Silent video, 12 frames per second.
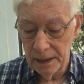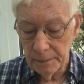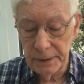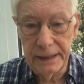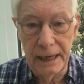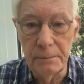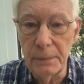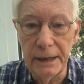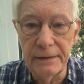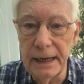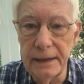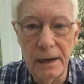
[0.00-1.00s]
But then by
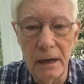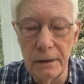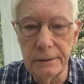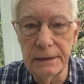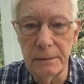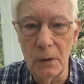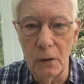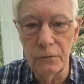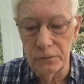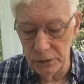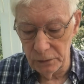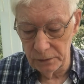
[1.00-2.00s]
then harden them off
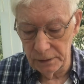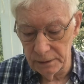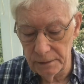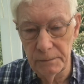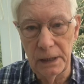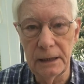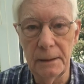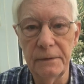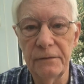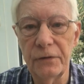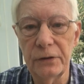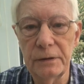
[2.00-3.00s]
during
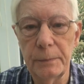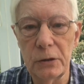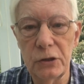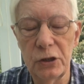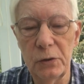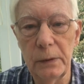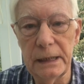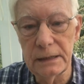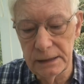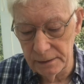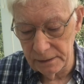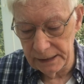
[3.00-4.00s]
for about 2 weeks
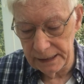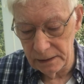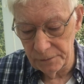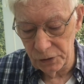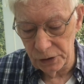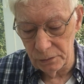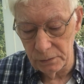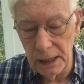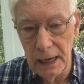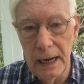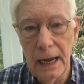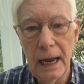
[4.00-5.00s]
in the end of June,
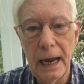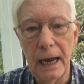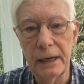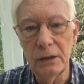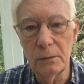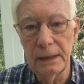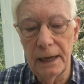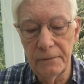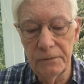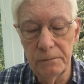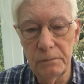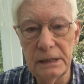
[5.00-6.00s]
and you will
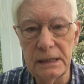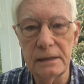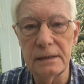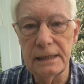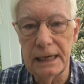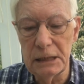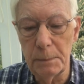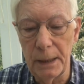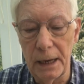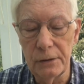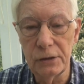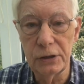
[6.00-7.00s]
have decent sized
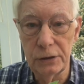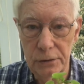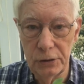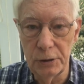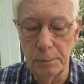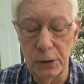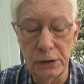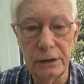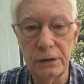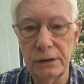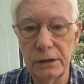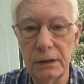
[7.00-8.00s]
plants to put
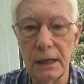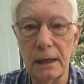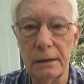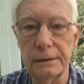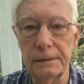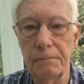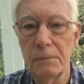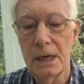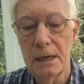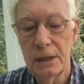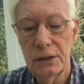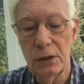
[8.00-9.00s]
into your garden.
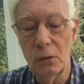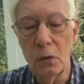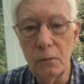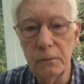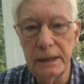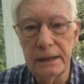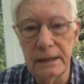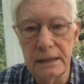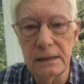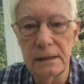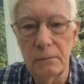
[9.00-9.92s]
So hopefully this